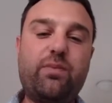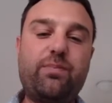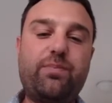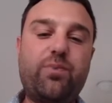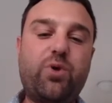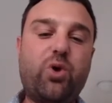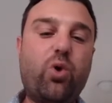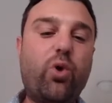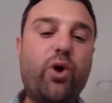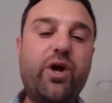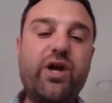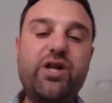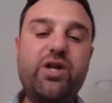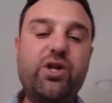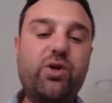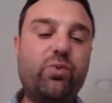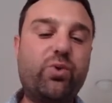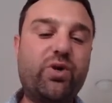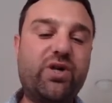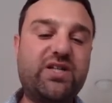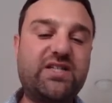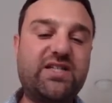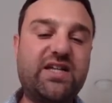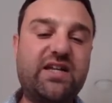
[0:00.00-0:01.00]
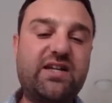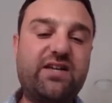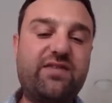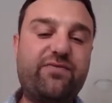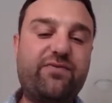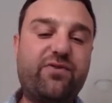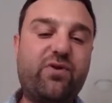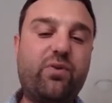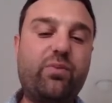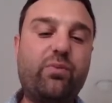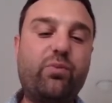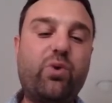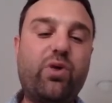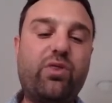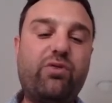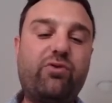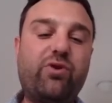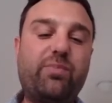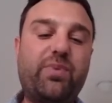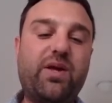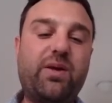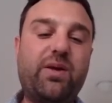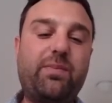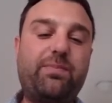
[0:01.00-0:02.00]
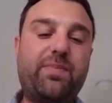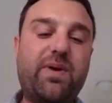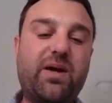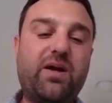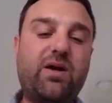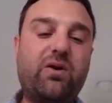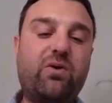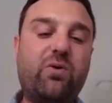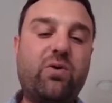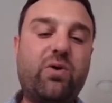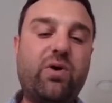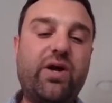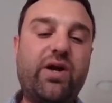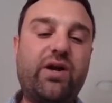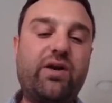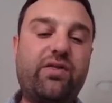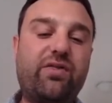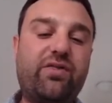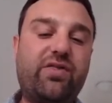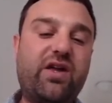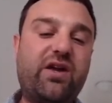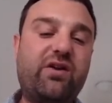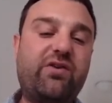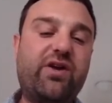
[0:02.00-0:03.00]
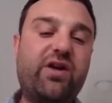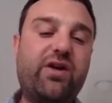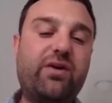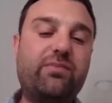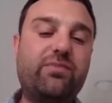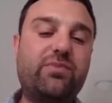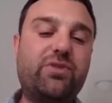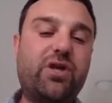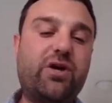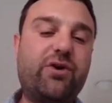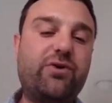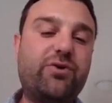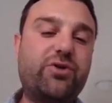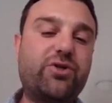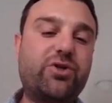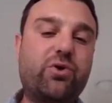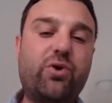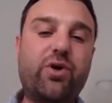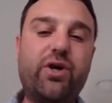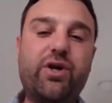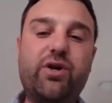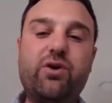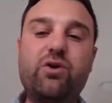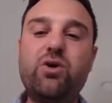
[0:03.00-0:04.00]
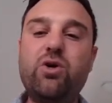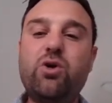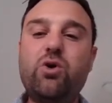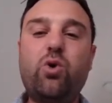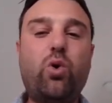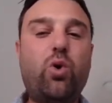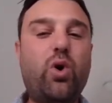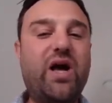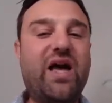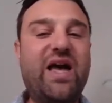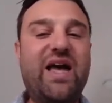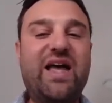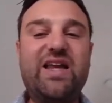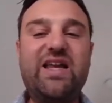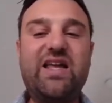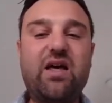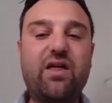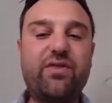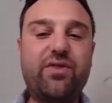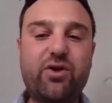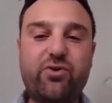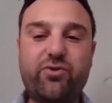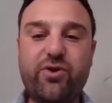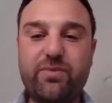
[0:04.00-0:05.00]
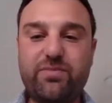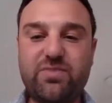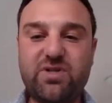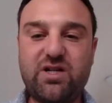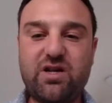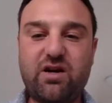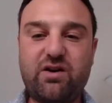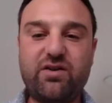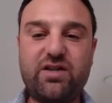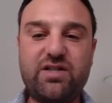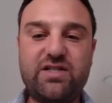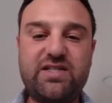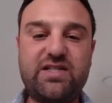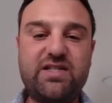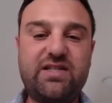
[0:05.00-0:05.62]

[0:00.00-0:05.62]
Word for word: coin you want to send it from, whether it be Bitcoin, Ethereum, Dogecoin, or any other cryptocurrency